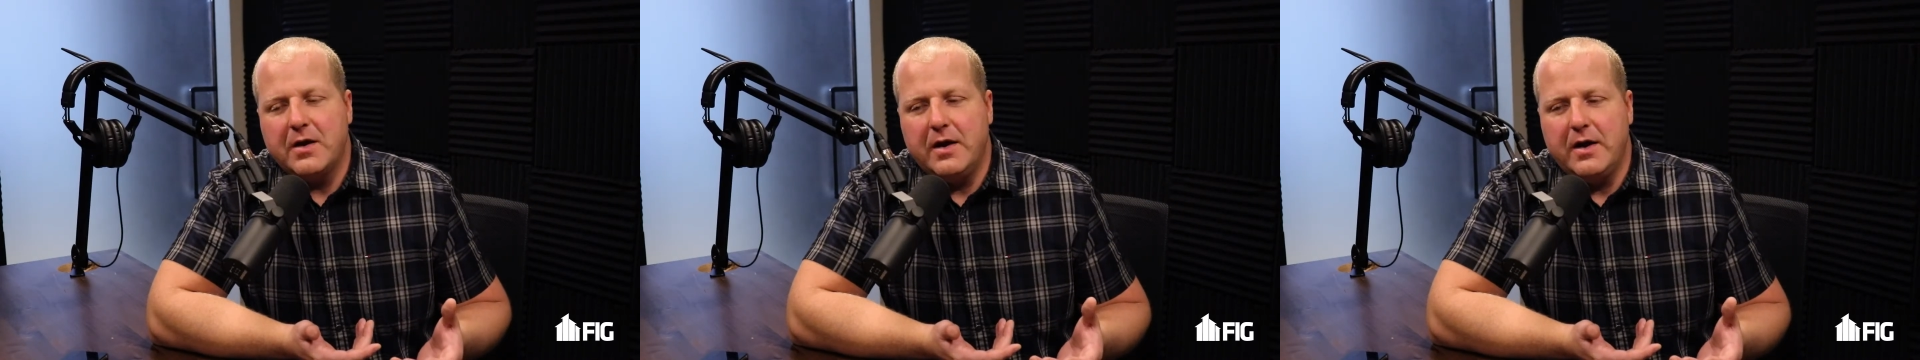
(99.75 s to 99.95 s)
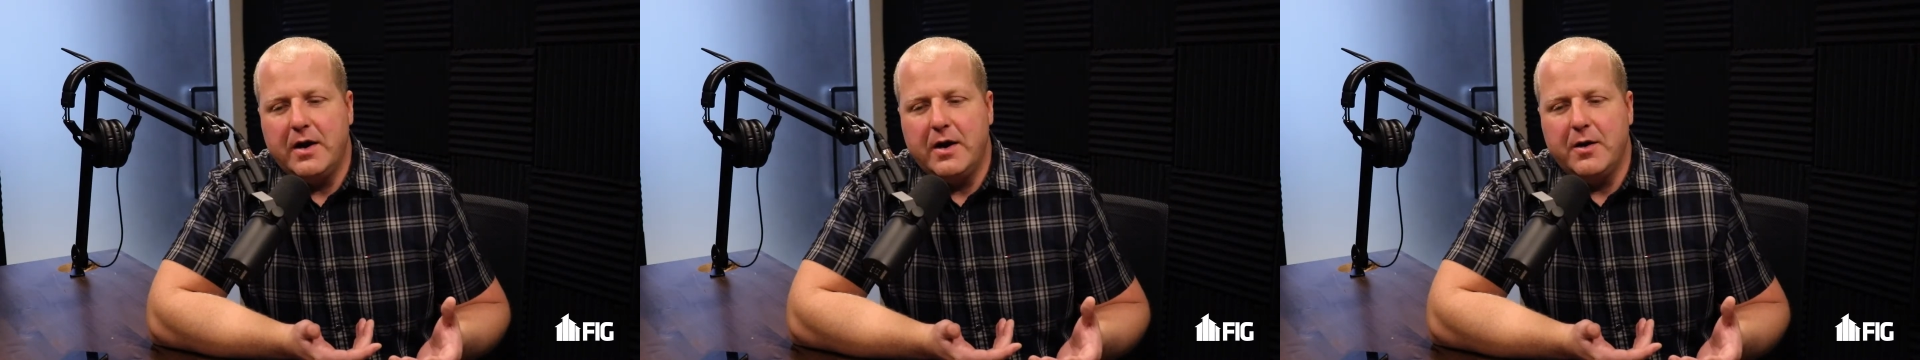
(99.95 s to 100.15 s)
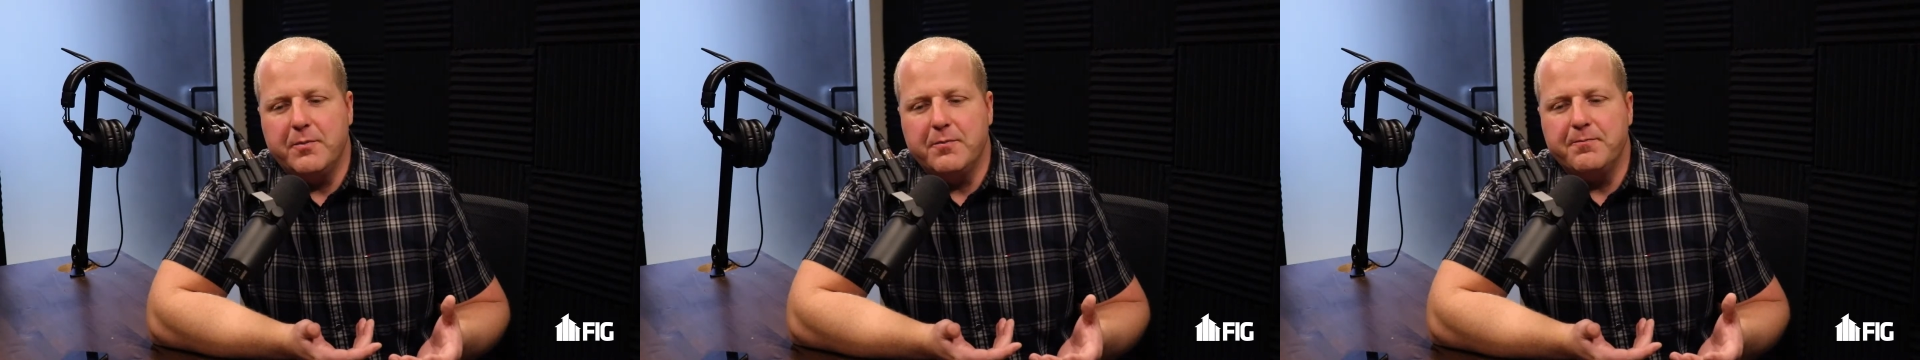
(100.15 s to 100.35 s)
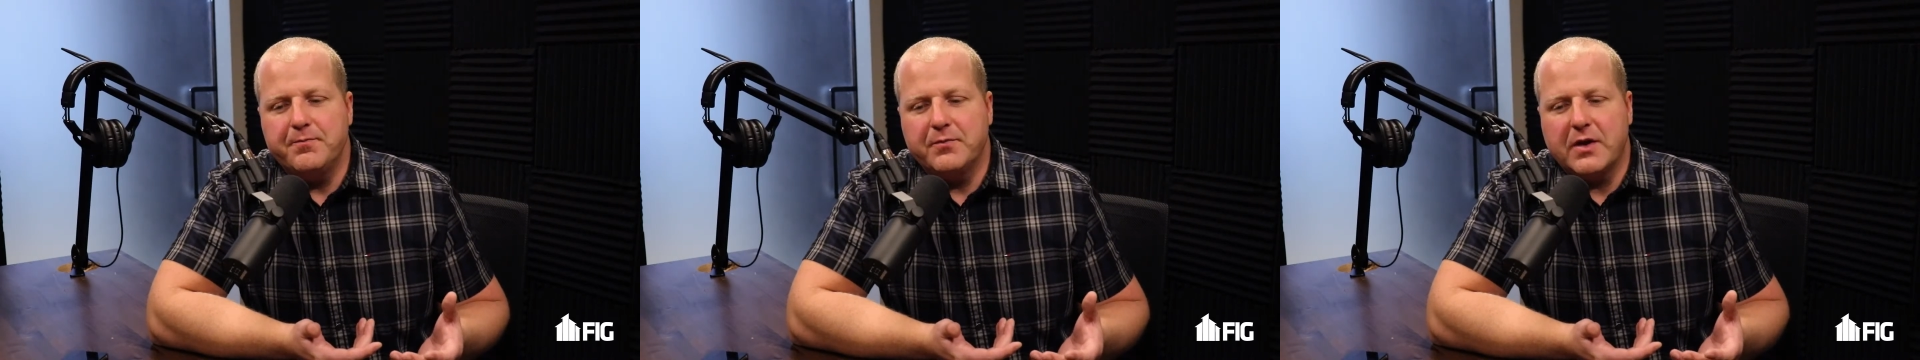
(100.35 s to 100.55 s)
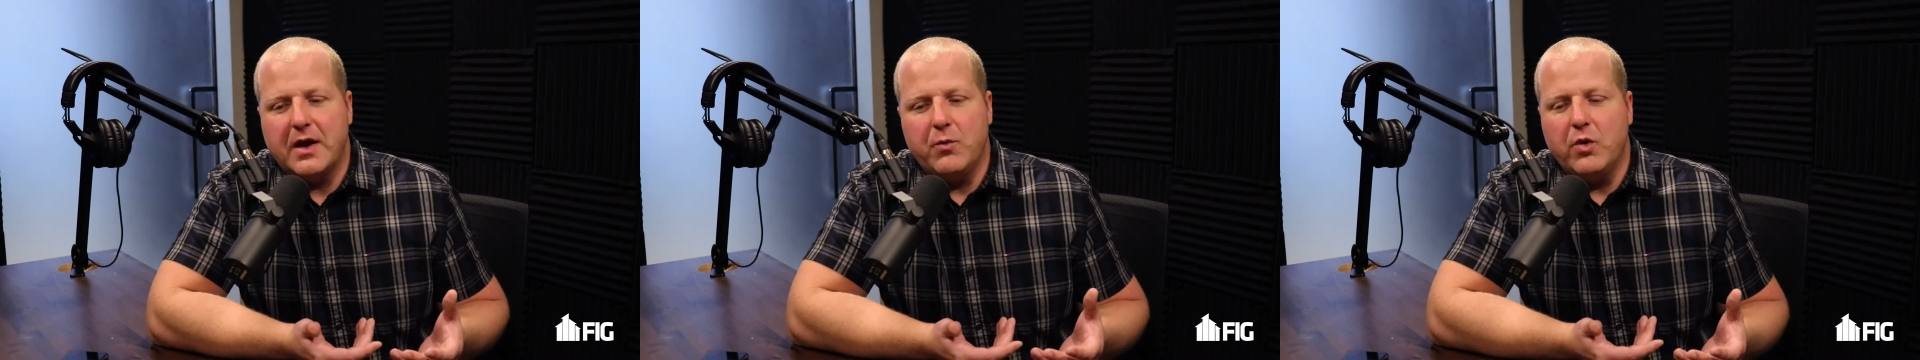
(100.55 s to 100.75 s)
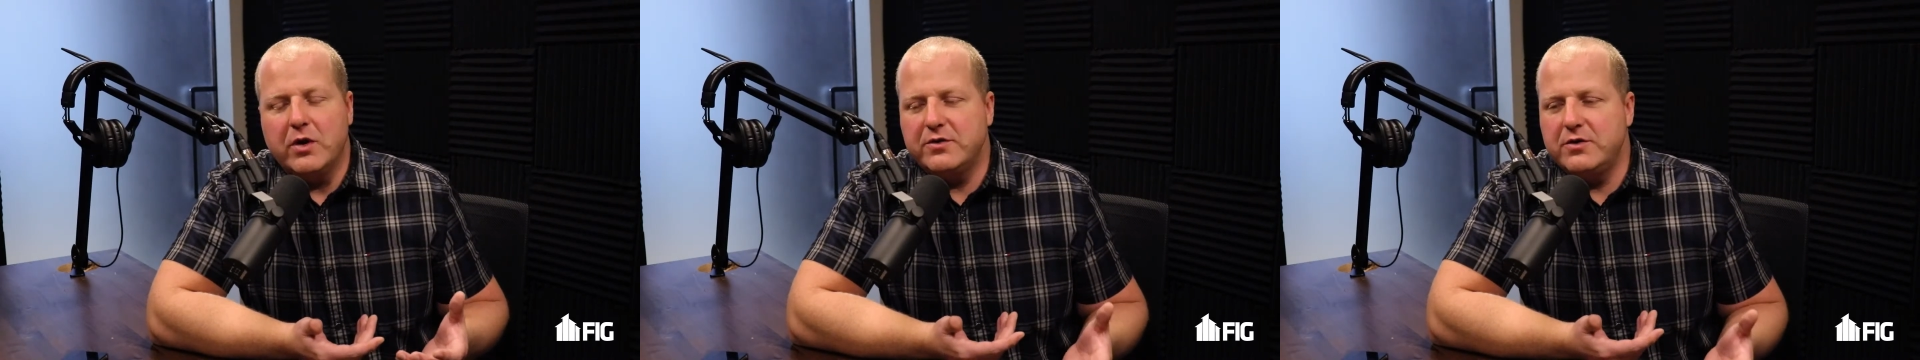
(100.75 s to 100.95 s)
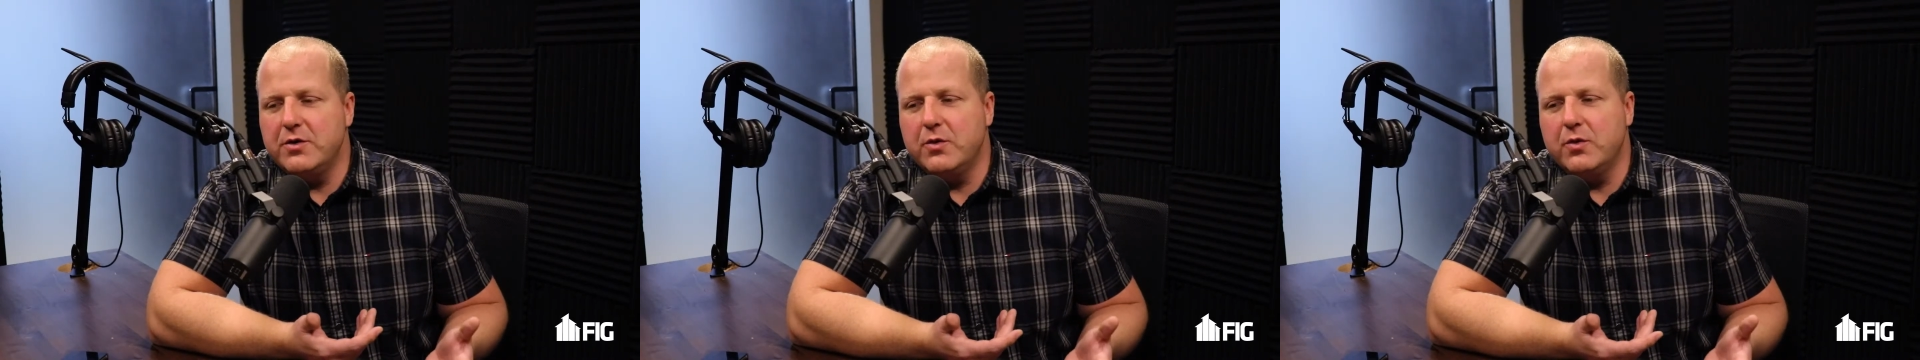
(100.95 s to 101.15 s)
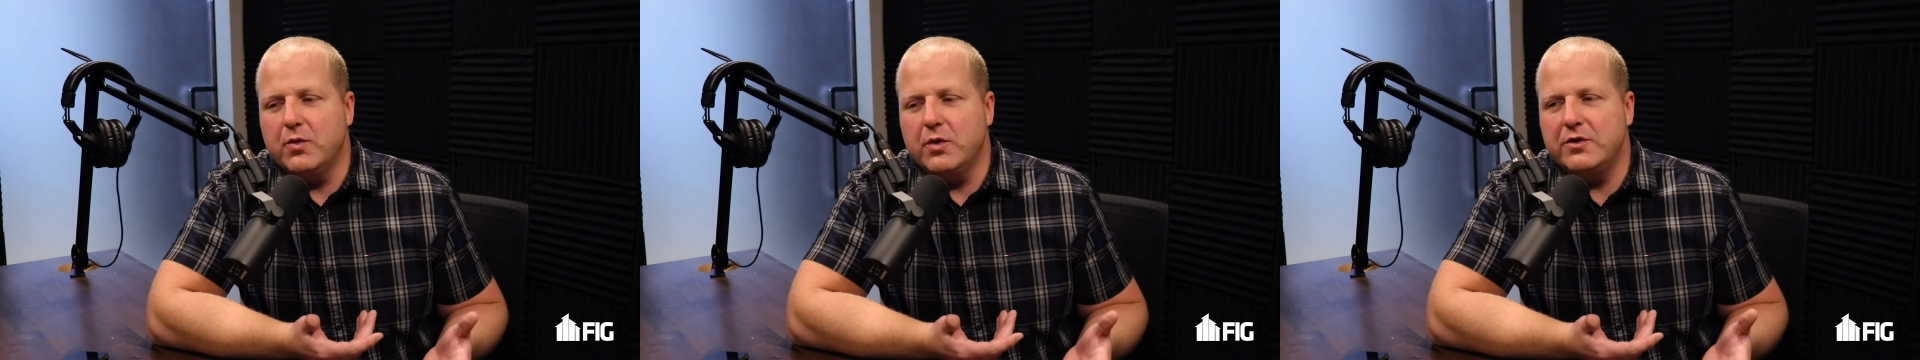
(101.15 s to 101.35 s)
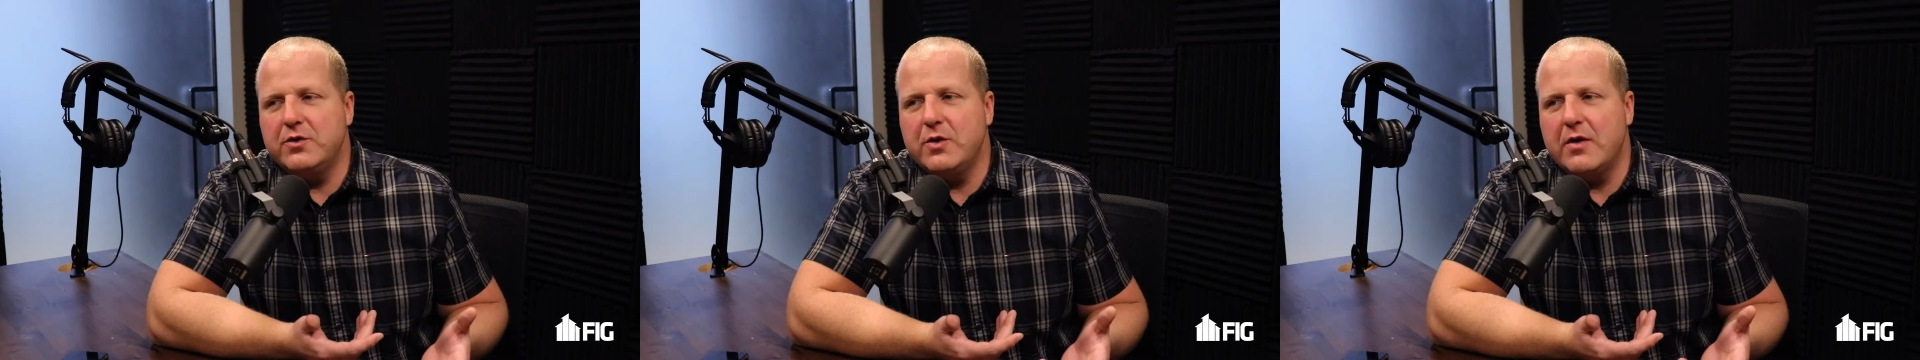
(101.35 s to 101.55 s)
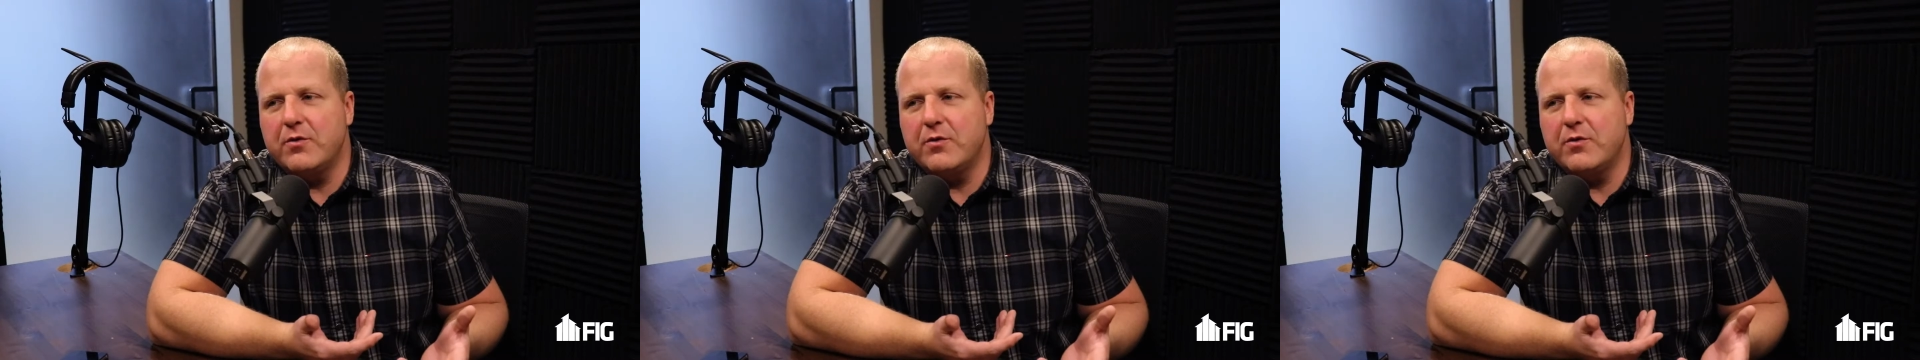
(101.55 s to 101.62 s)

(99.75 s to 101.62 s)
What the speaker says: And once you